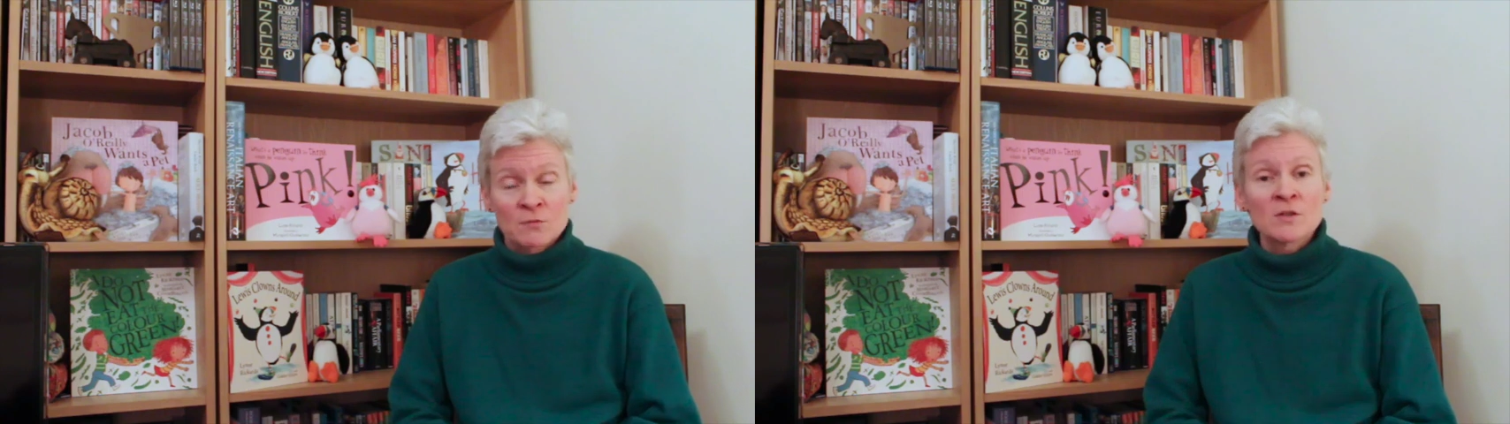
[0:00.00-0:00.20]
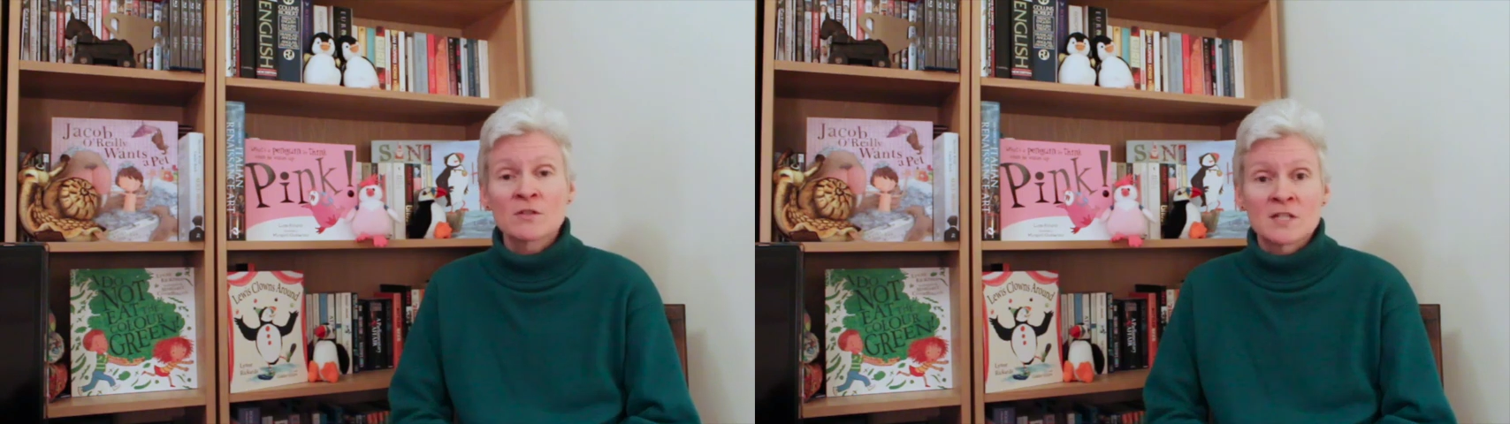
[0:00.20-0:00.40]

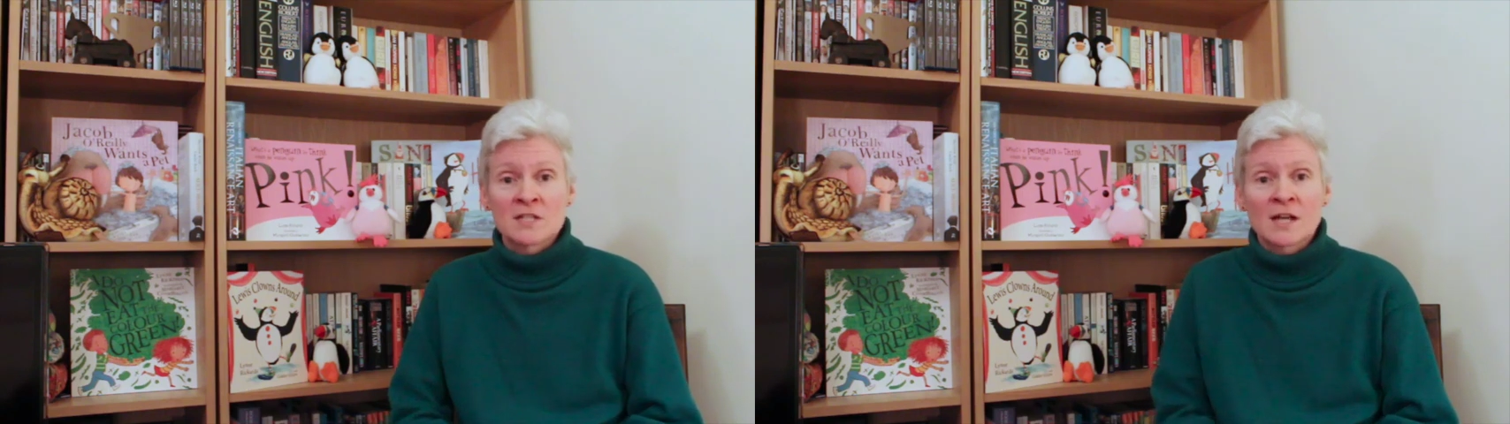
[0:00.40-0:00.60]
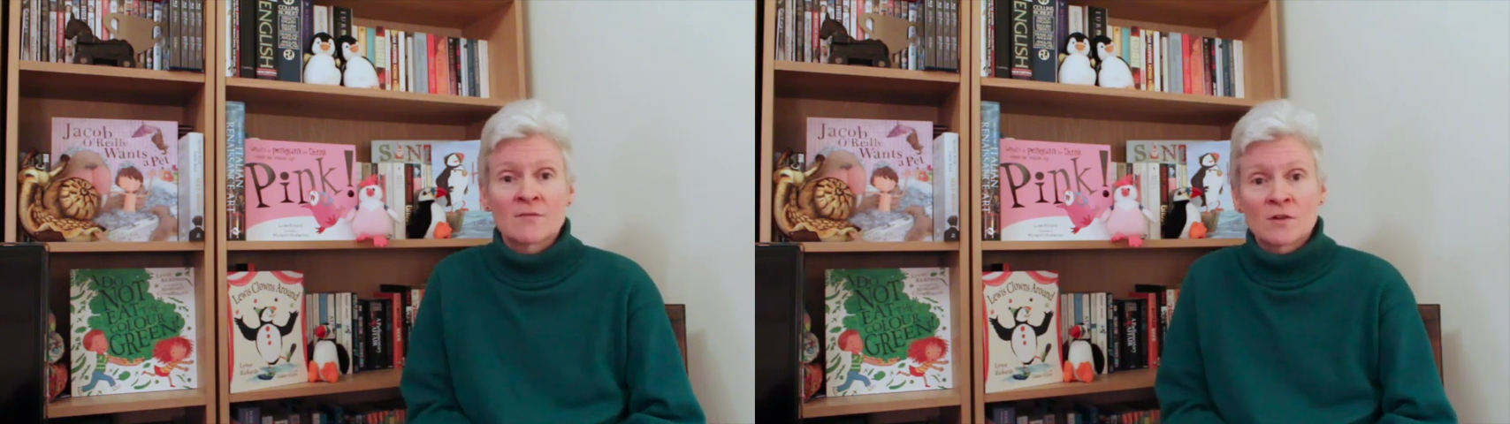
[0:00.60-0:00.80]
thrilled to
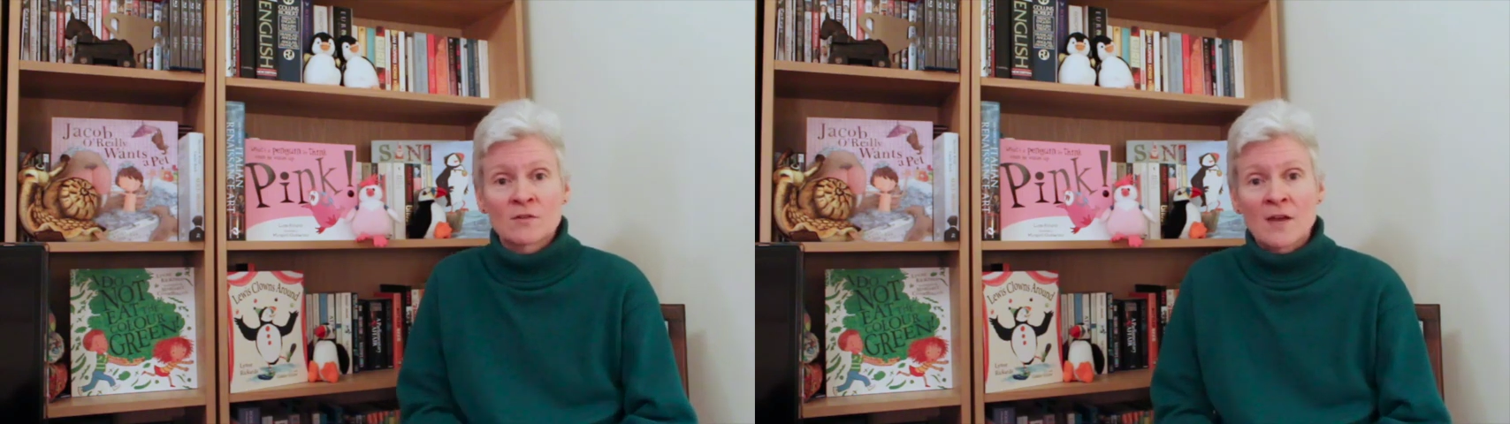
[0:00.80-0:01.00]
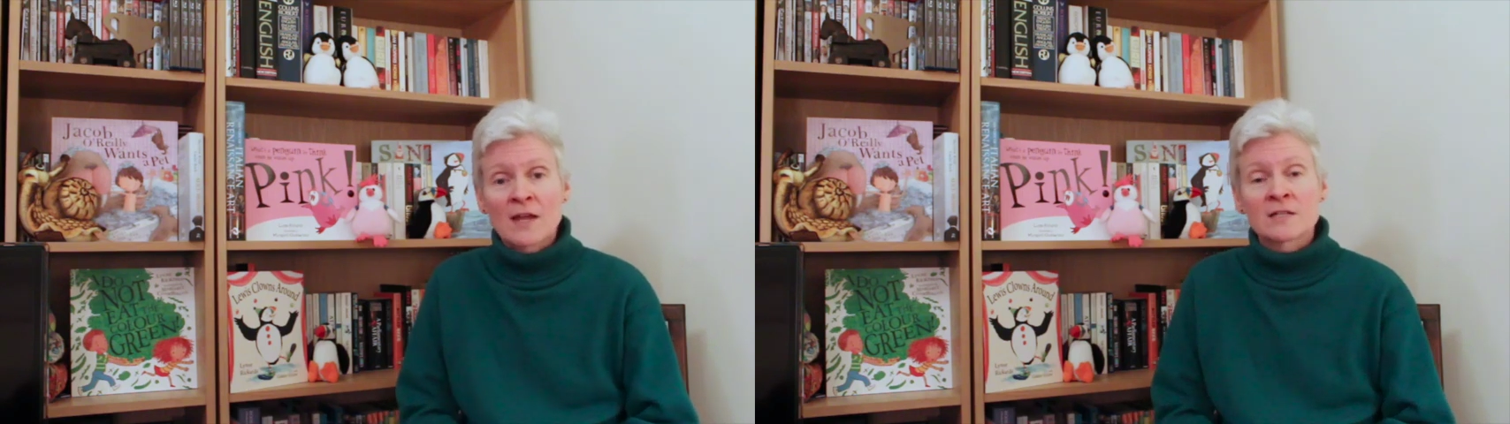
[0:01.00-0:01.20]

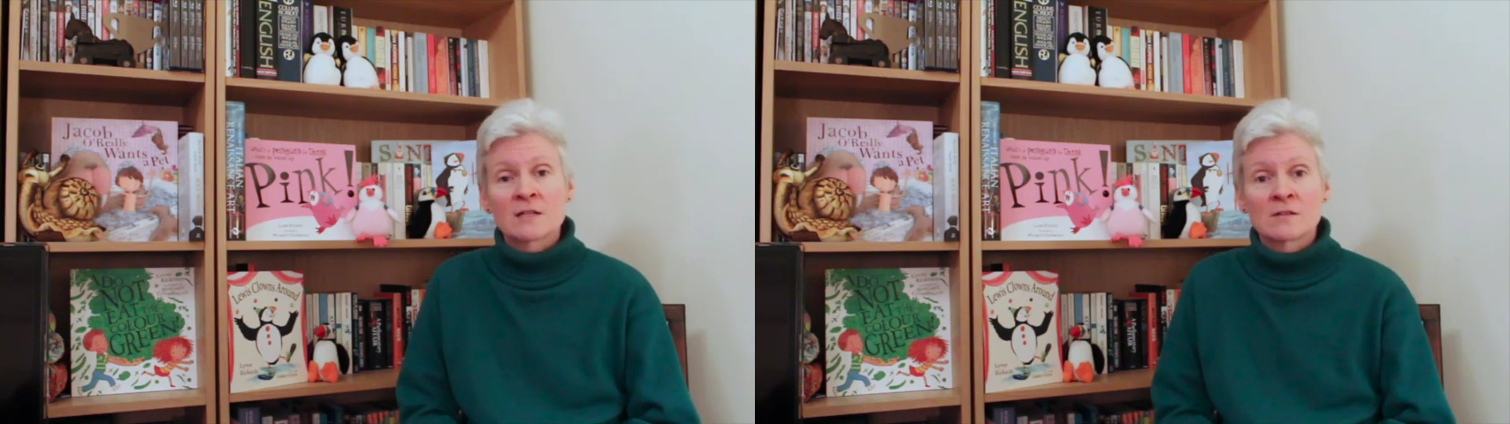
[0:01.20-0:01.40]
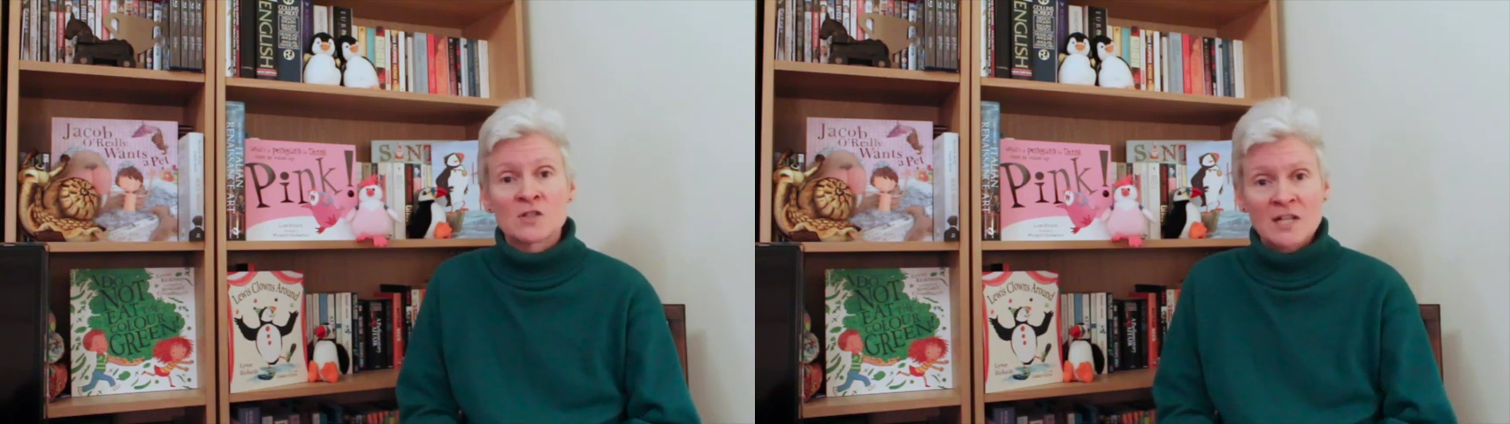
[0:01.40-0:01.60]
discover
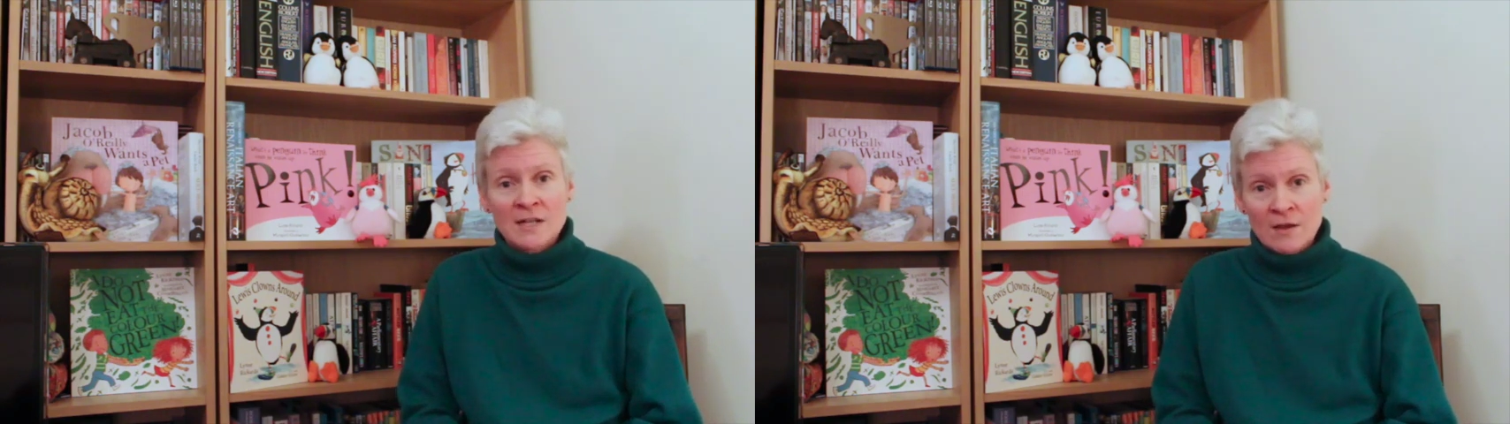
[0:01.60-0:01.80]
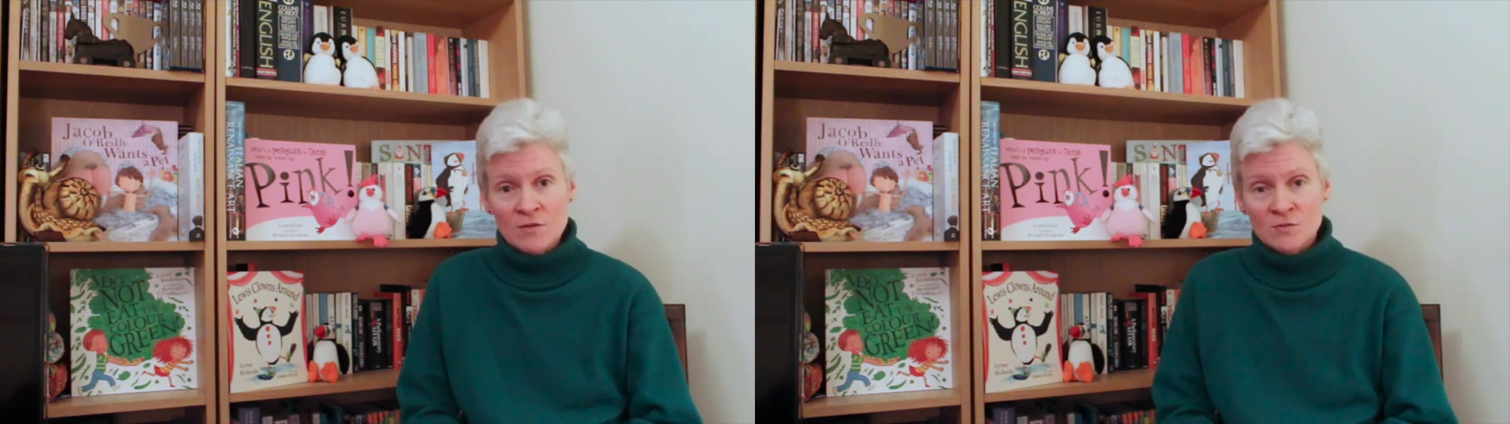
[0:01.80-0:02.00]
that
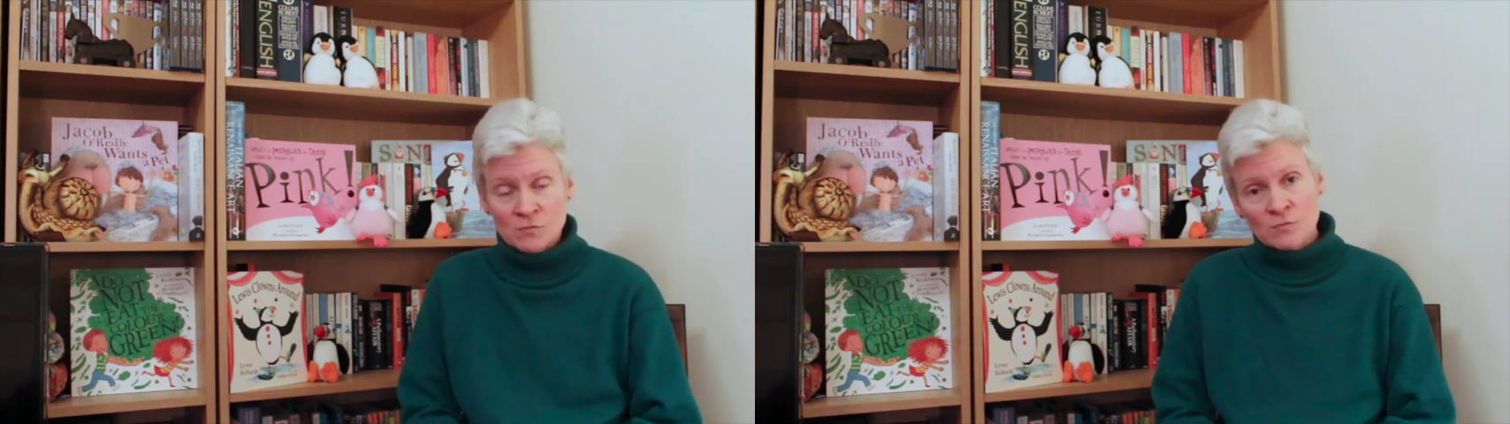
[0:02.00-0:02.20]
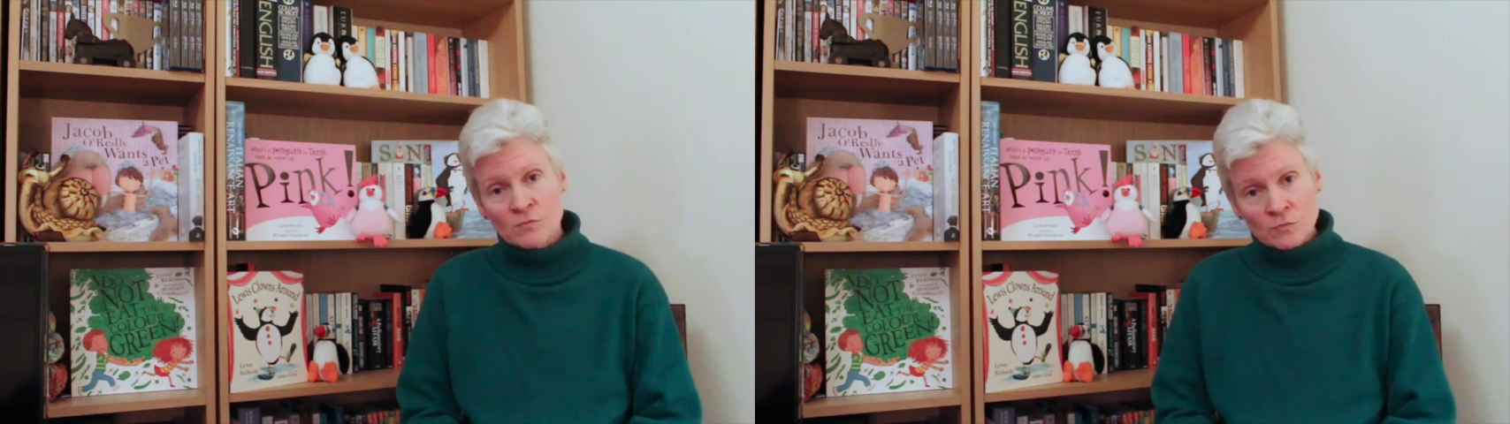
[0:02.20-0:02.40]
Chicken House,